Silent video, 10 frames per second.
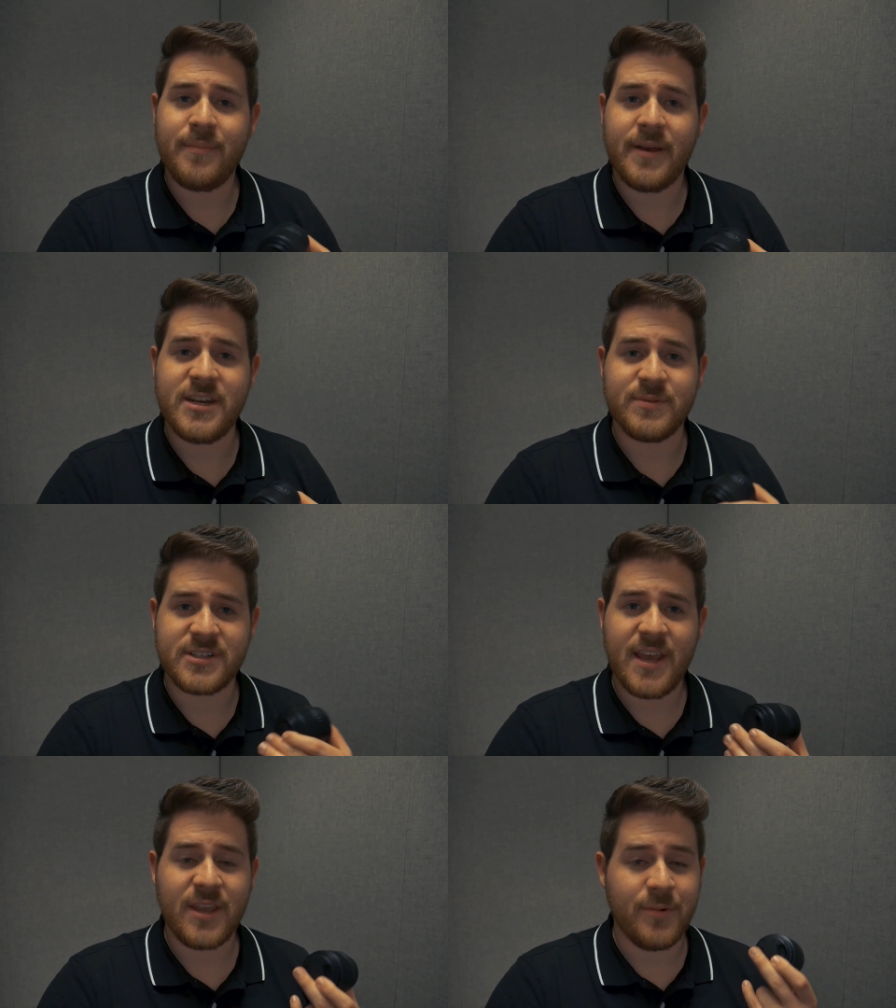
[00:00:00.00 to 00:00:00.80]
my page was
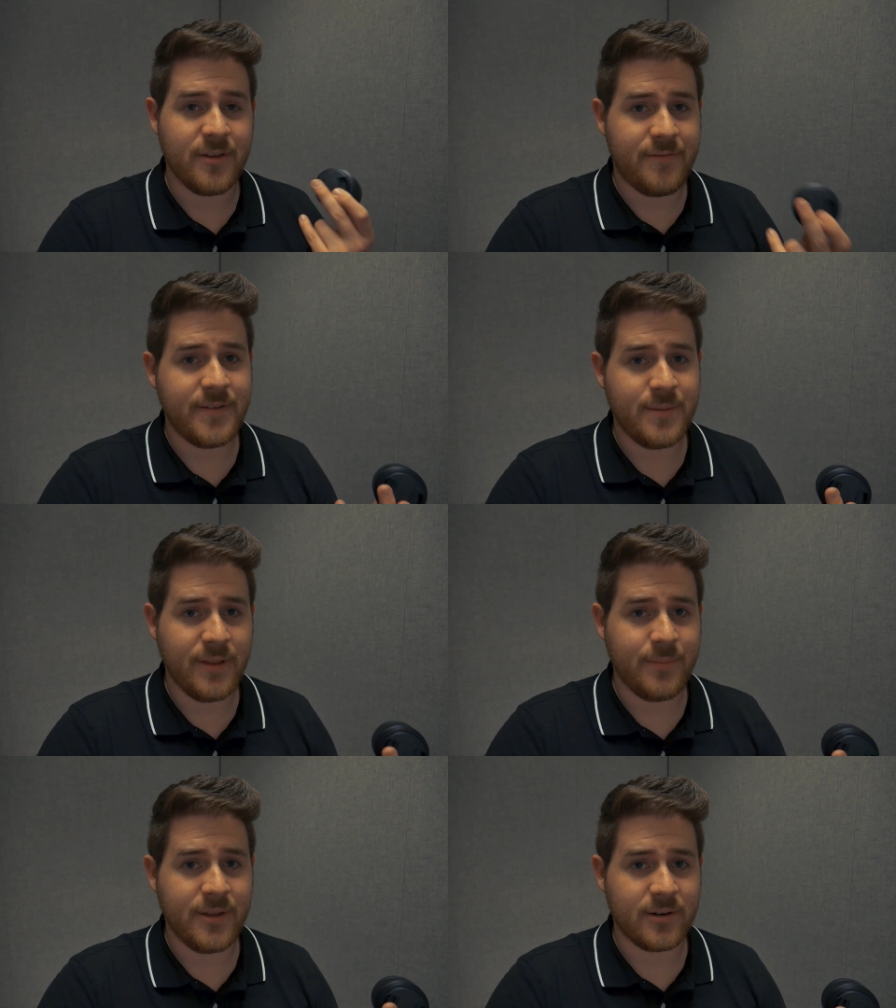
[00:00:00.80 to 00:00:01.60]
taken with a
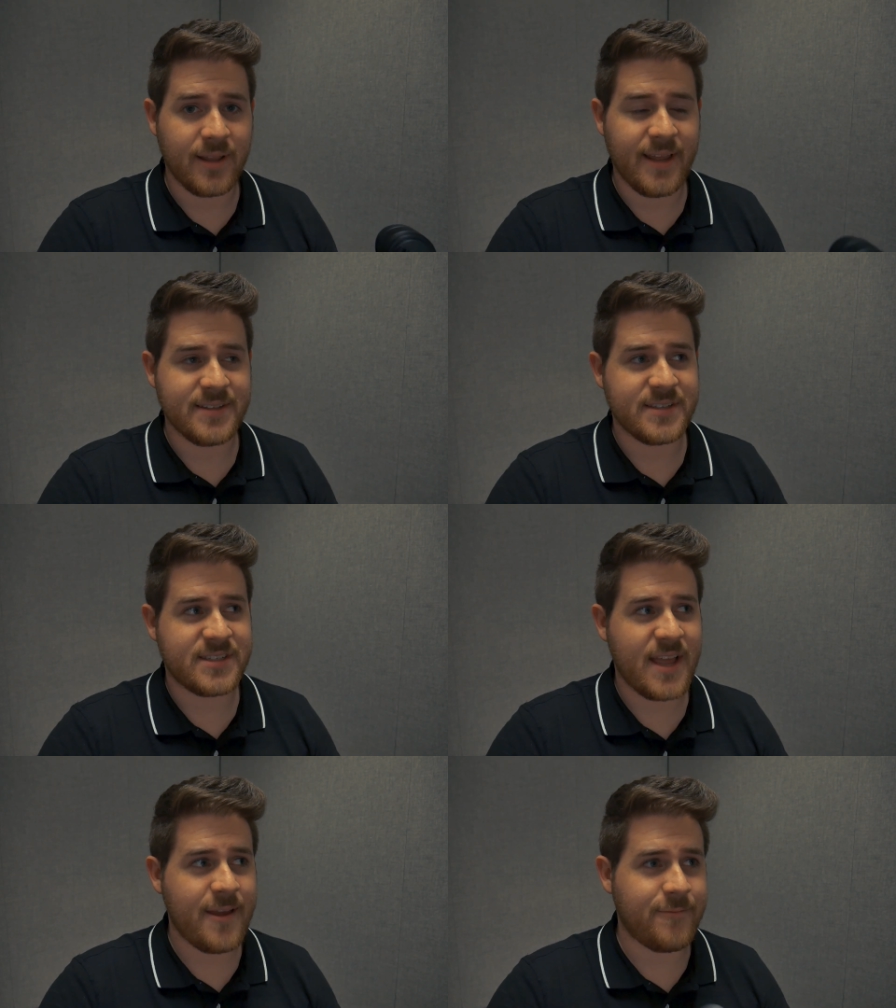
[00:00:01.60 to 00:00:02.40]
50mm lens,
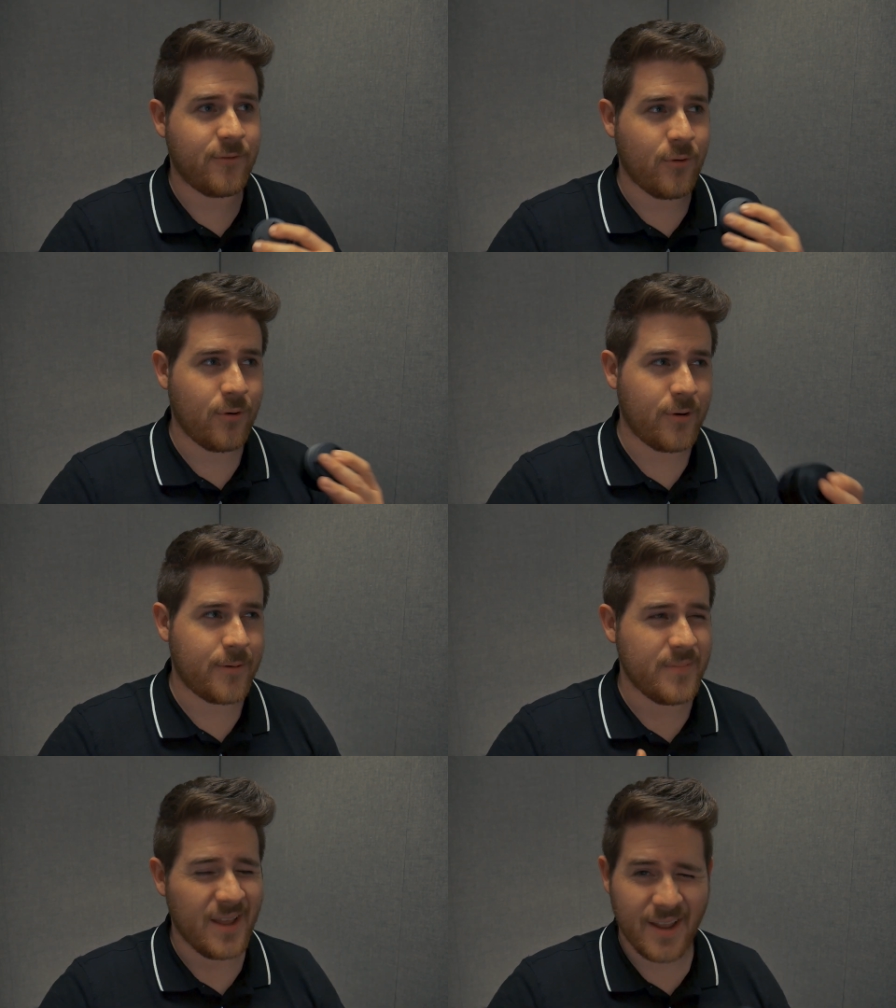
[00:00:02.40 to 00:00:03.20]
save
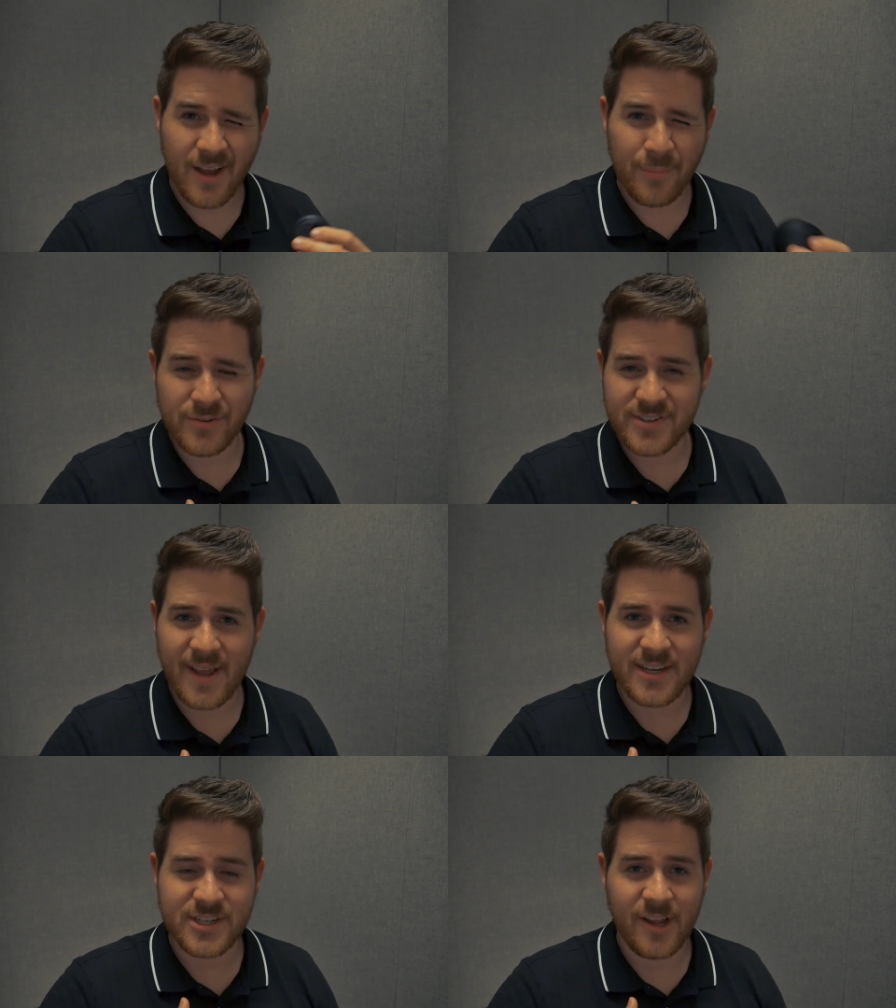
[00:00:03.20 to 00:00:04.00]
for a couple
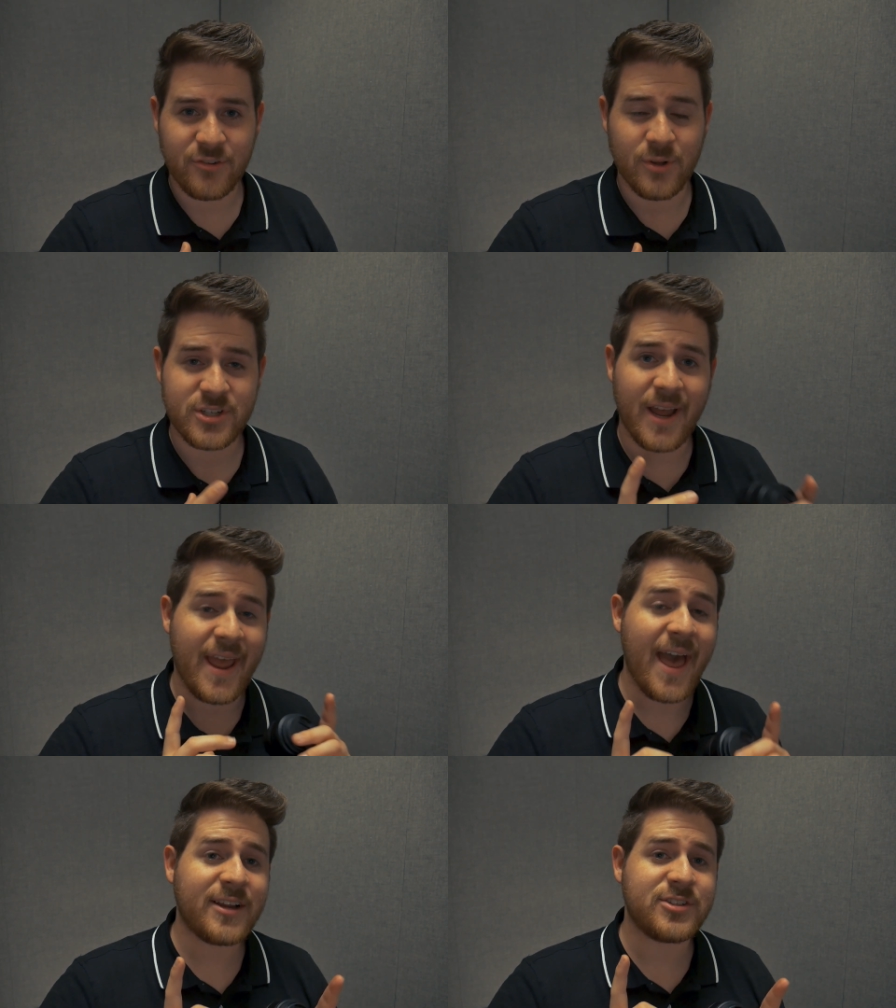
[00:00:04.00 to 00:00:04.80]
sky shots which I
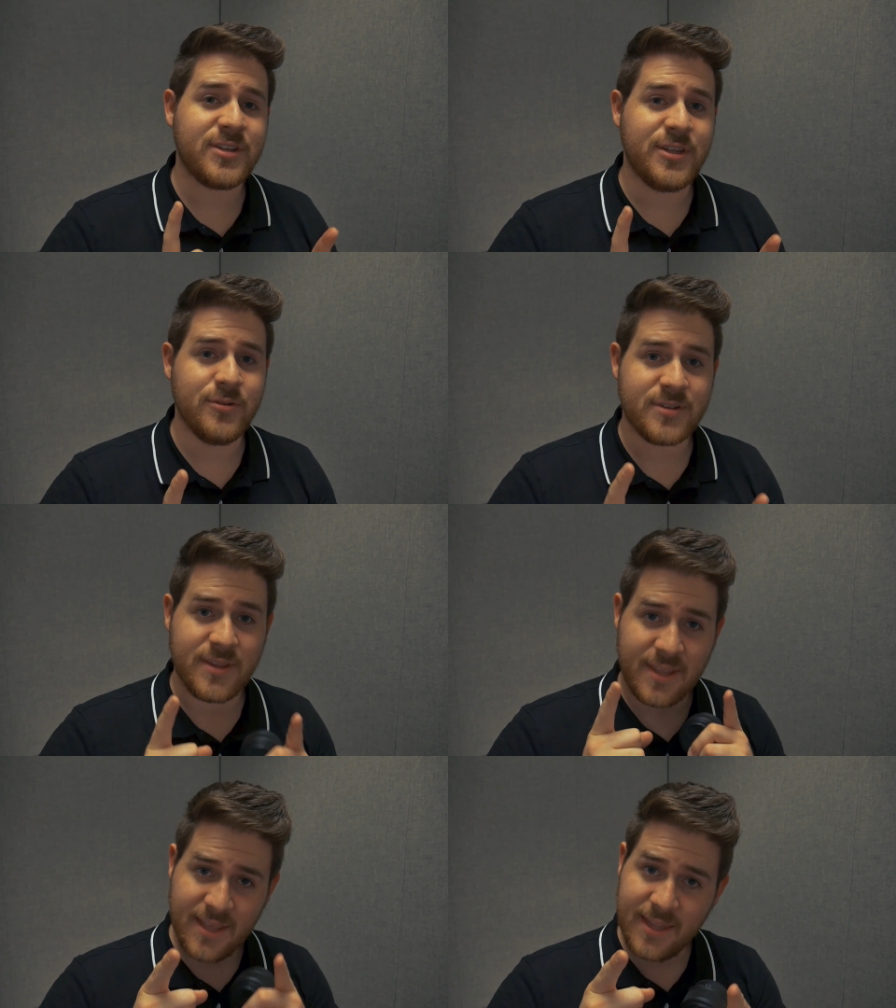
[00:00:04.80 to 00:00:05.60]
actually used
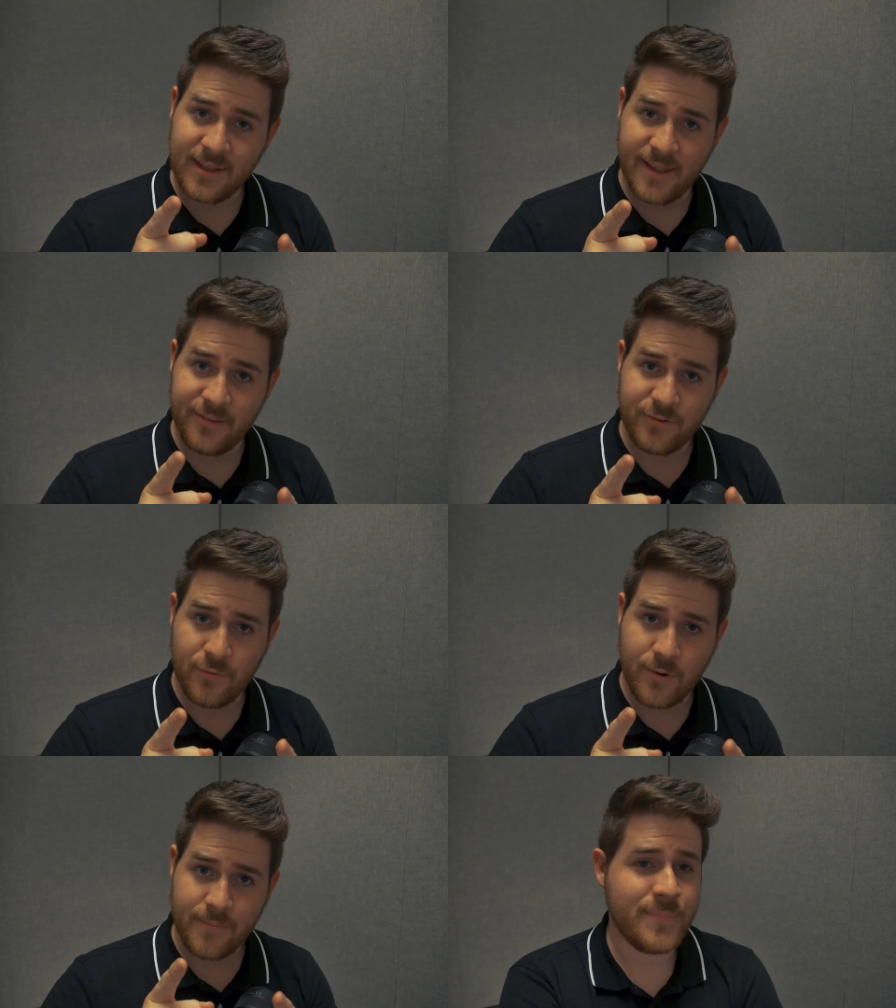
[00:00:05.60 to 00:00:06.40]
the kit lens
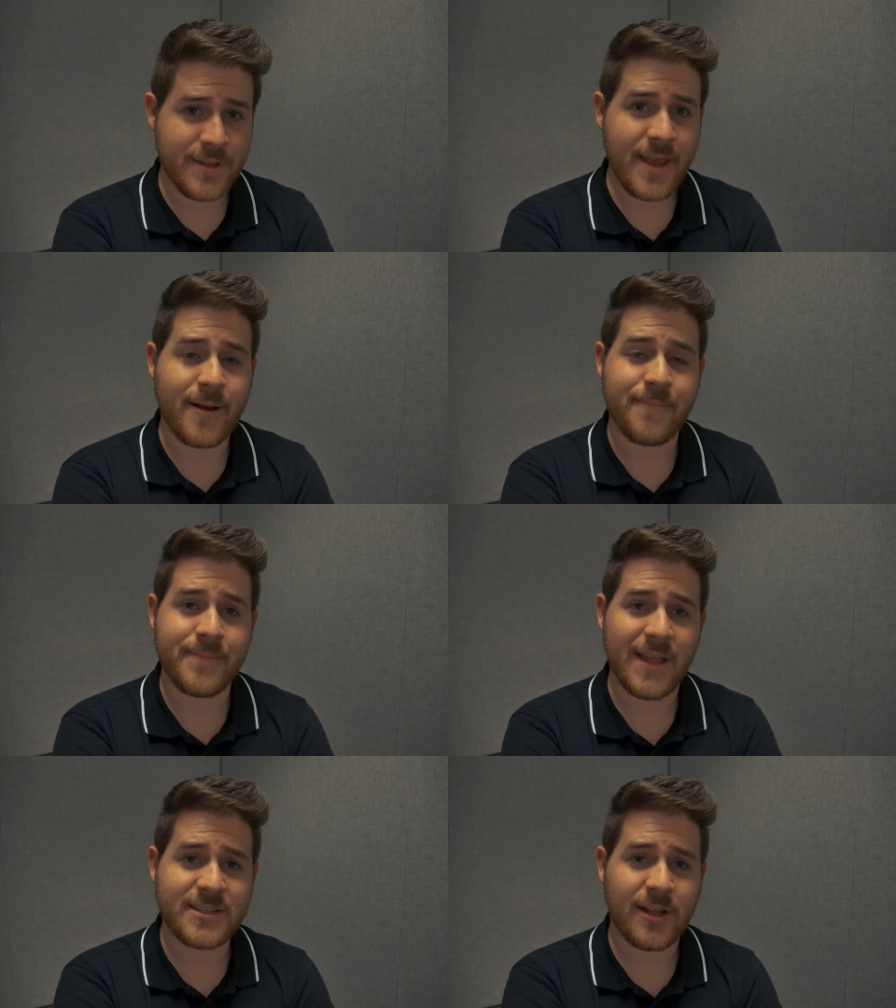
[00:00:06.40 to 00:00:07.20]
for. But yeah,
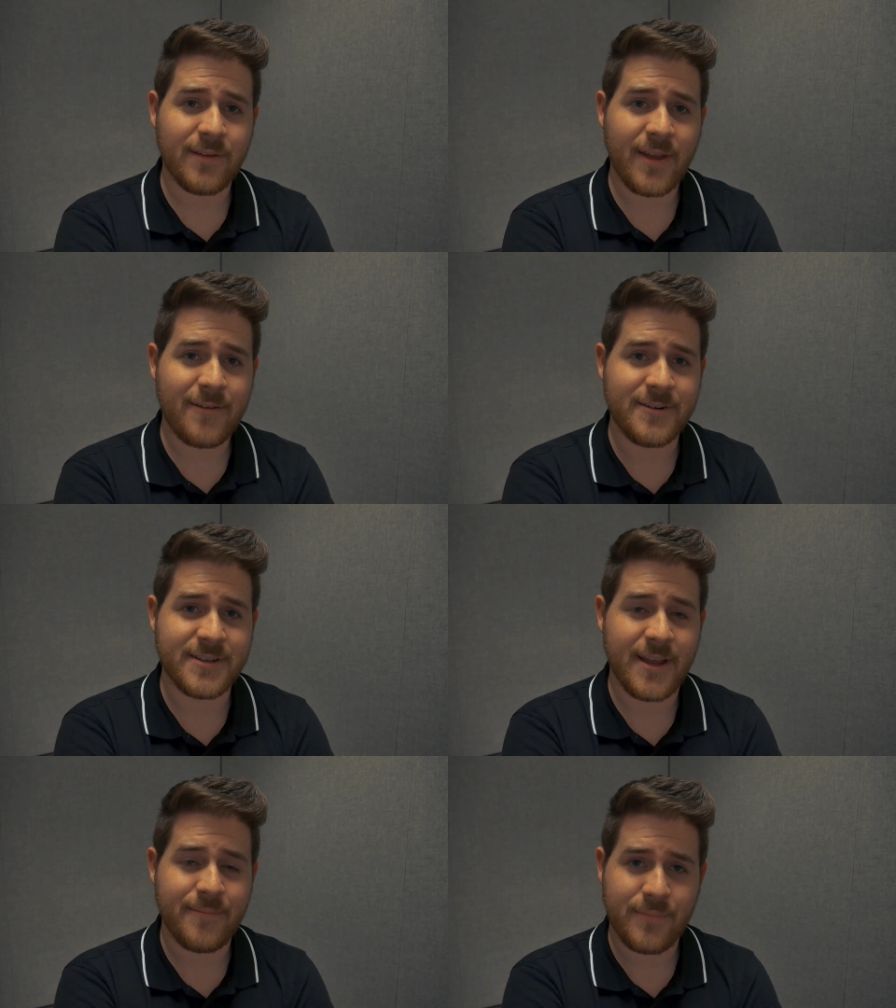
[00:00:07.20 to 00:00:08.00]
that's all I've got for
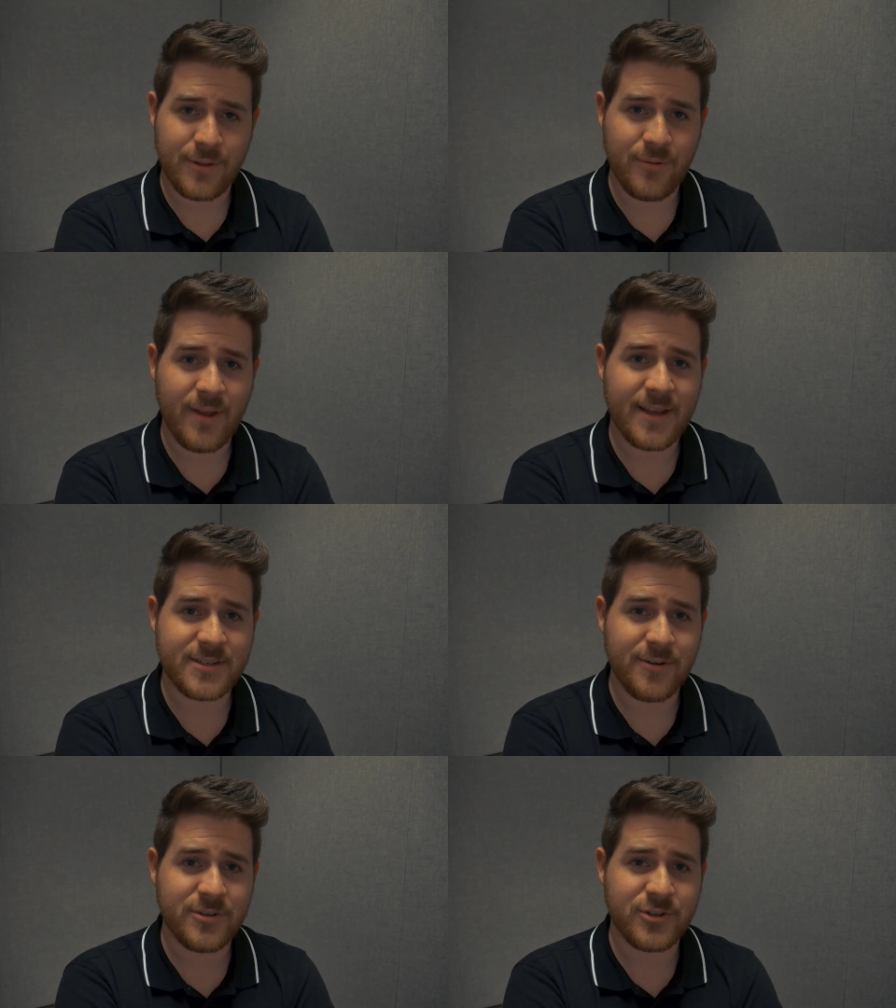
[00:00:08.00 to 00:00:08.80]
today. You
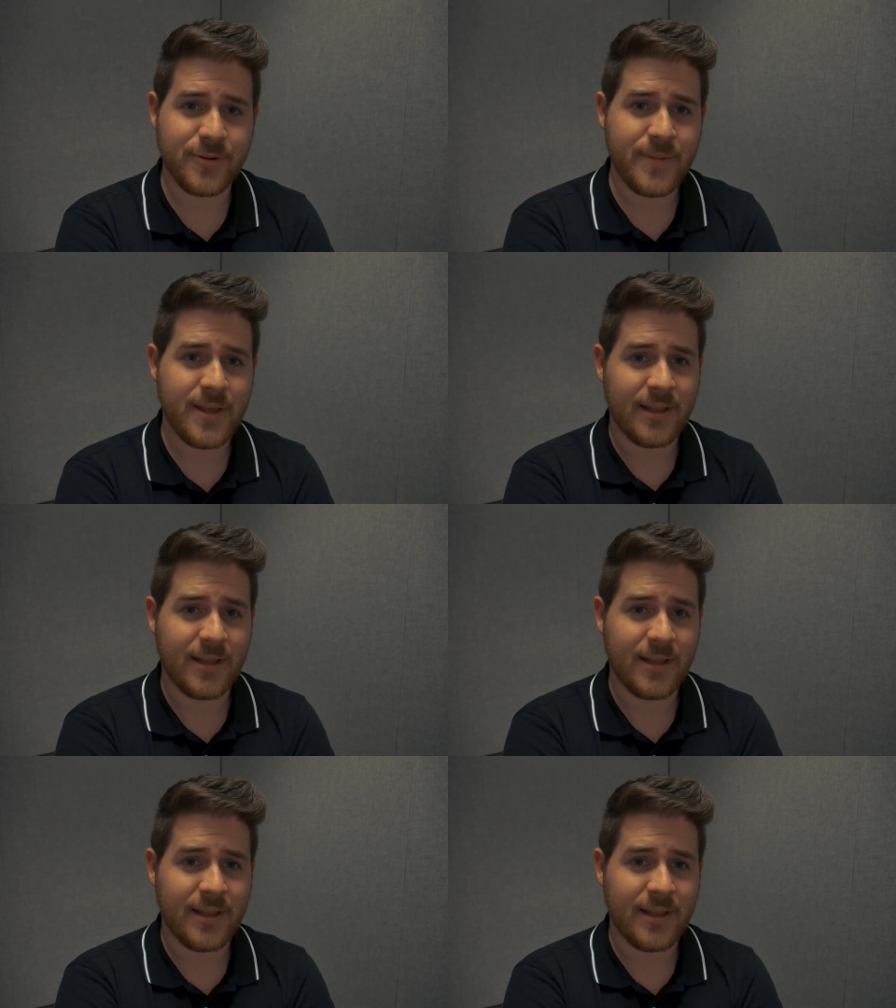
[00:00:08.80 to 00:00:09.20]
guys know the drill.